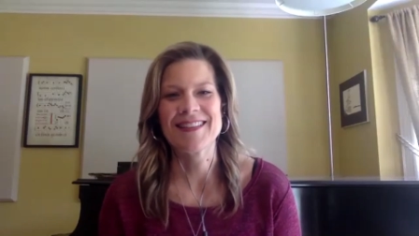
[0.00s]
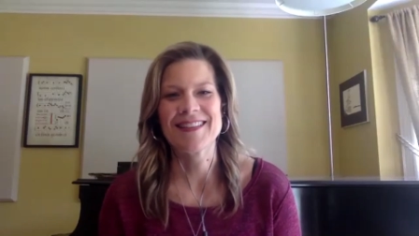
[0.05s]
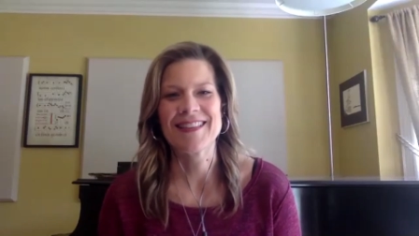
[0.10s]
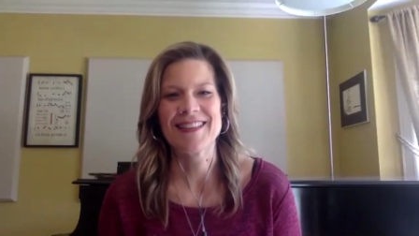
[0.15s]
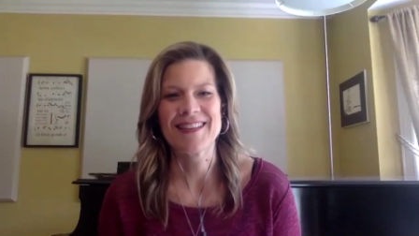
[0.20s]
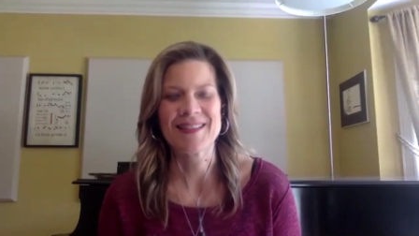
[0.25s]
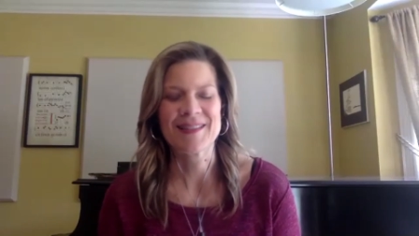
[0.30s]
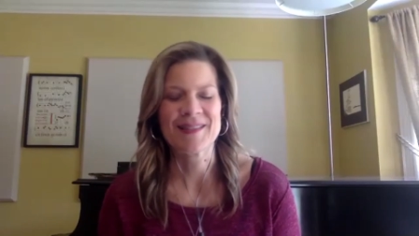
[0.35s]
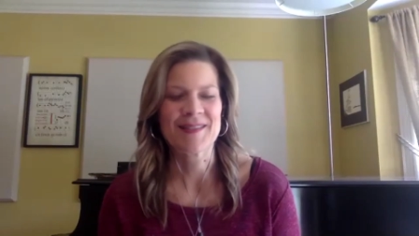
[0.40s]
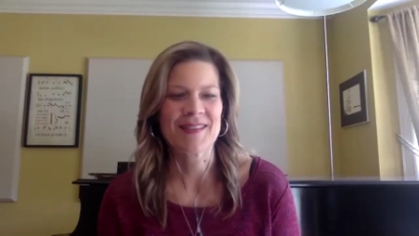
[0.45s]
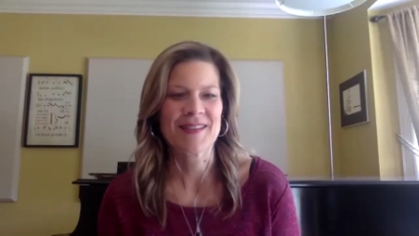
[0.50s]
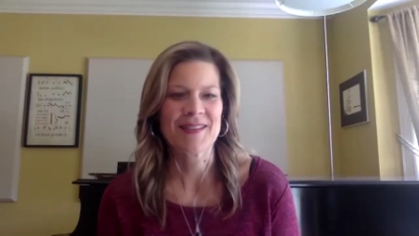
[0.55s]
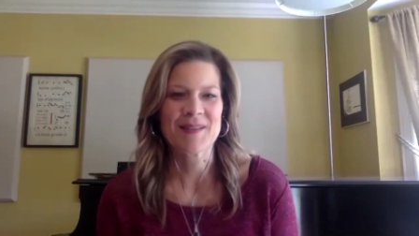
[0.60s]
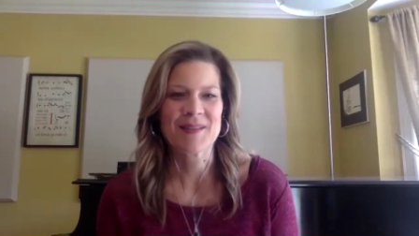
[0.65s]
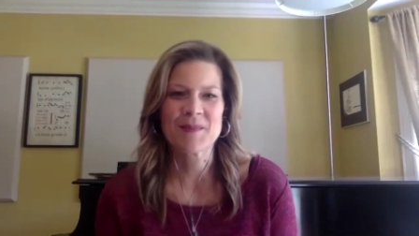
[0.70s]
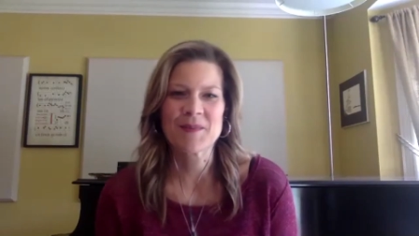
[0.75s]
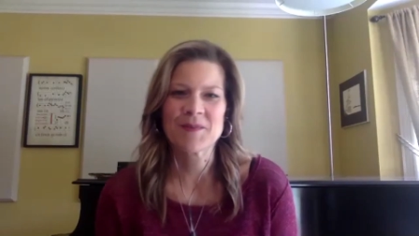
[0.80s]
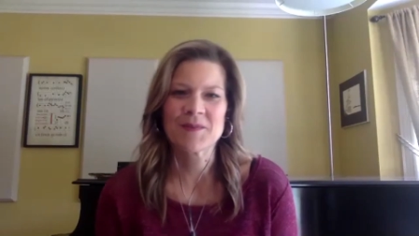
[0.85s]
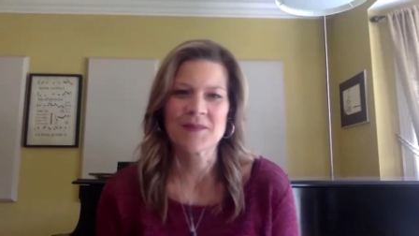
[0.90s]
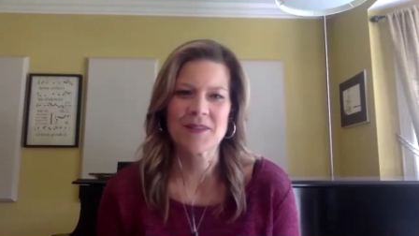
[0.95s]
that's
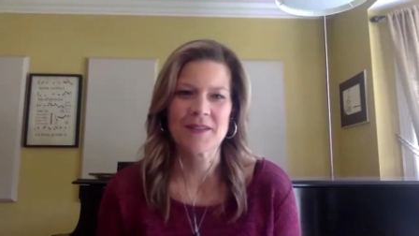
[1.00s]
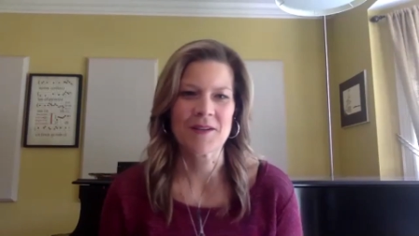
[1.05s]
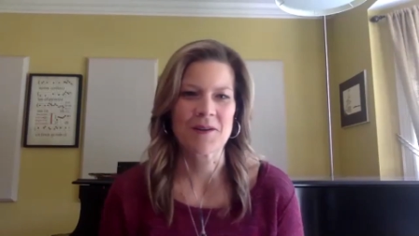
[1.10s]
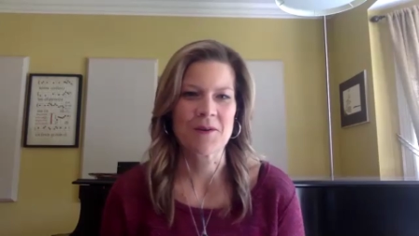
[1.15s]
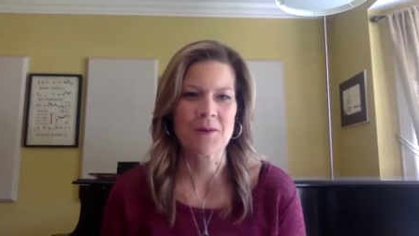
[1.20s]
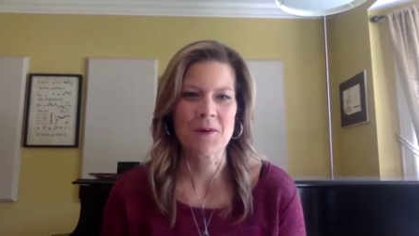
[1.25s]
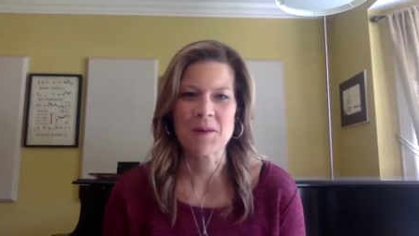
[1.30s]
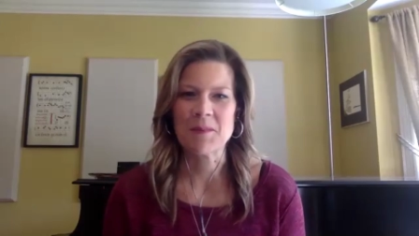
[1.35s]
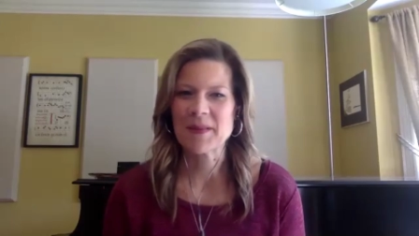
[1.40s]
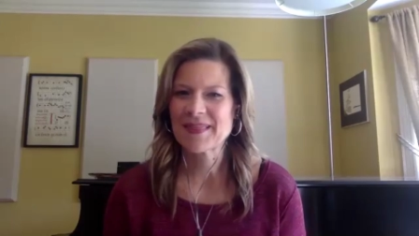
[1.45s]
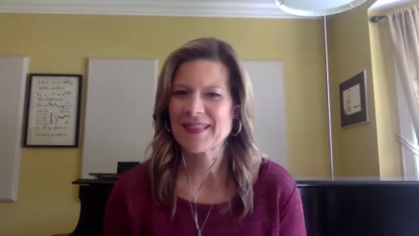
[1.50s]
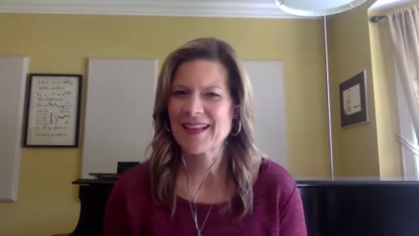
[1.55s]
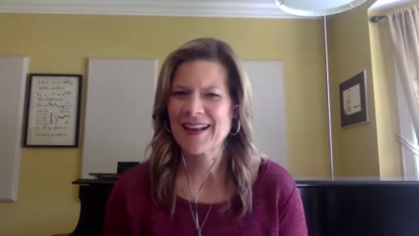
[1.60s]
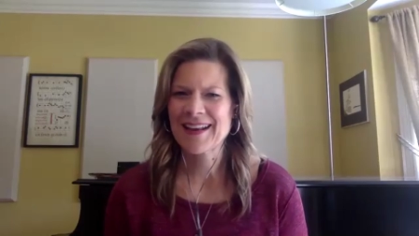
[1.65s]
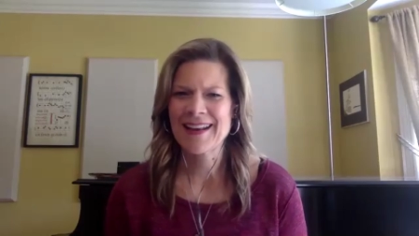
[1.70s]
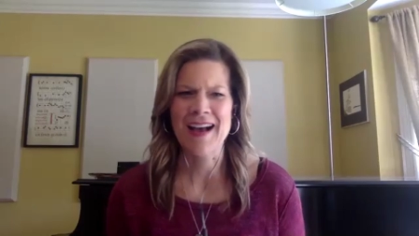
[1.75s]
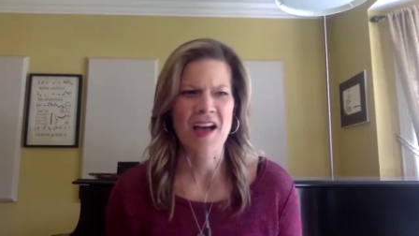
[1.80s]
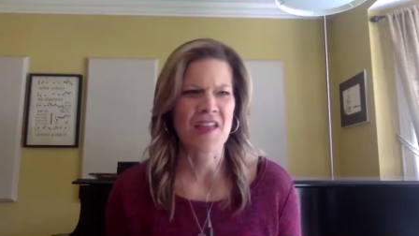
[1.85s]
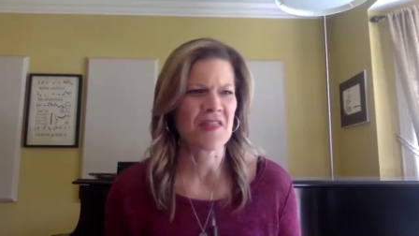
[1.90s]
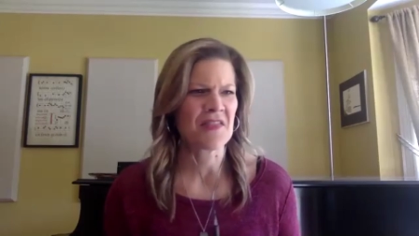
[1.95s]
been really cool. But
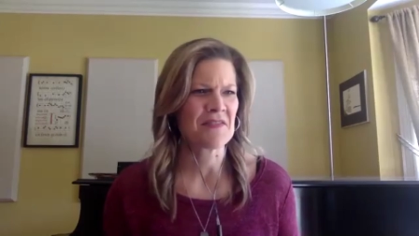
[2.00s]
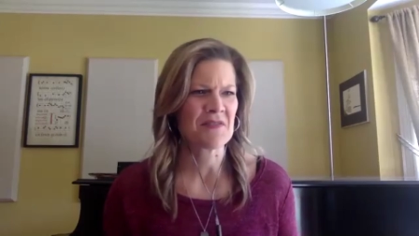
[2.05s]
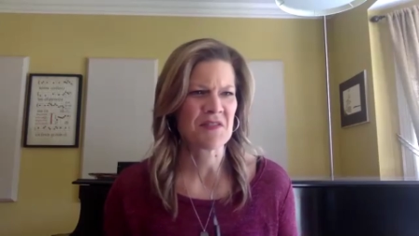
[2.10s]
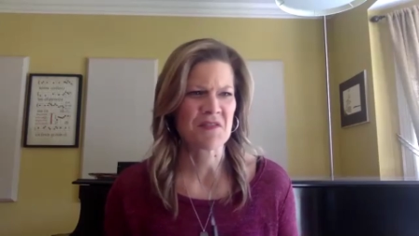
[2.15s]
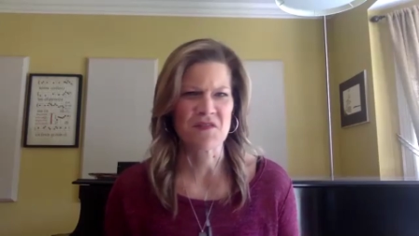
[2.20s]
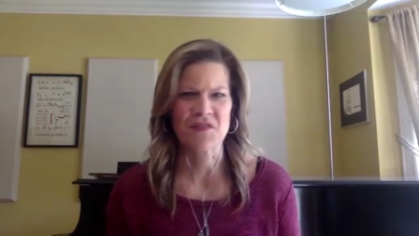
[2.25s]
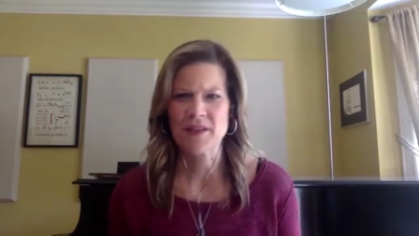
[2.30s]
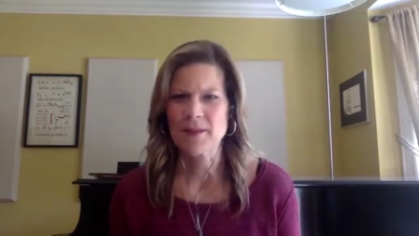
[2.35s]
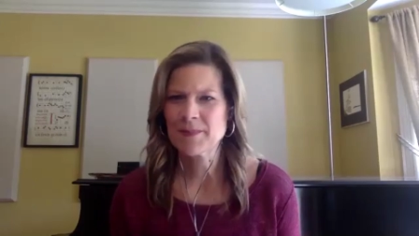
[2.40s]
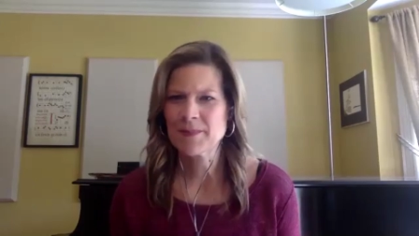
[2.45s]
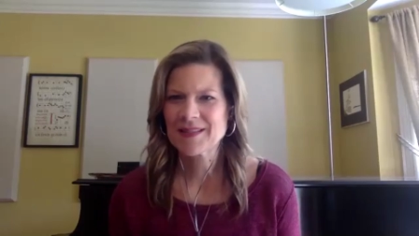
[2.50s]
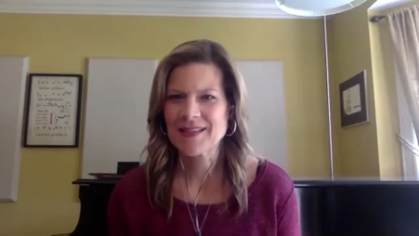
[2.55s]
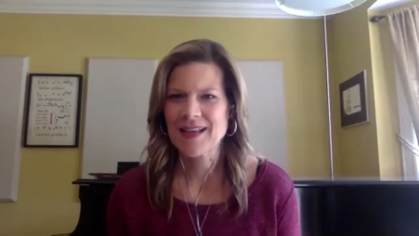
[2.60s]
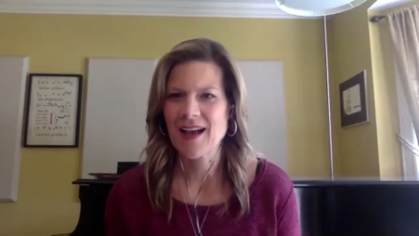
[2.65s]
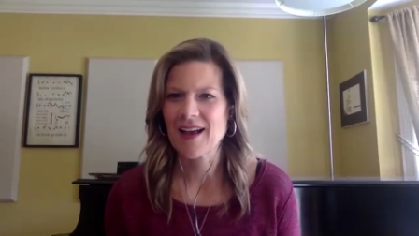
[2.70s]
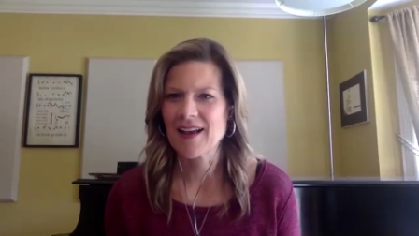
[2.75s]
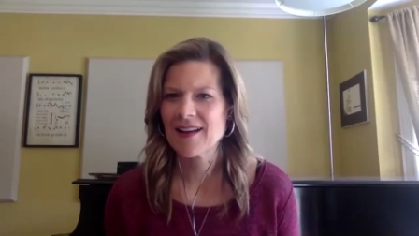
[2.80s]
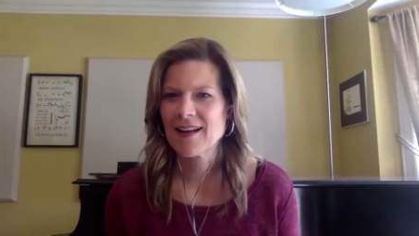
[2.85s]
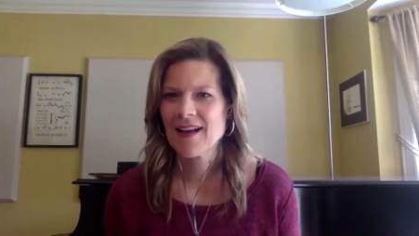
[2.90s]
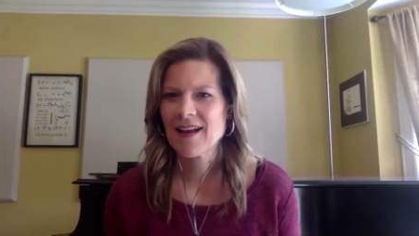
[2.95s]
then on the flip
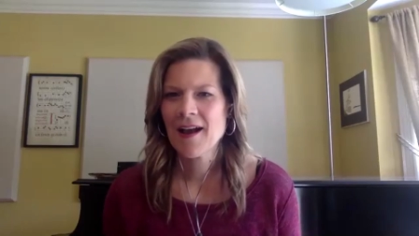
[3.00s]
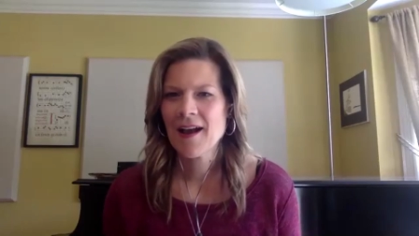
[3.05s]
side,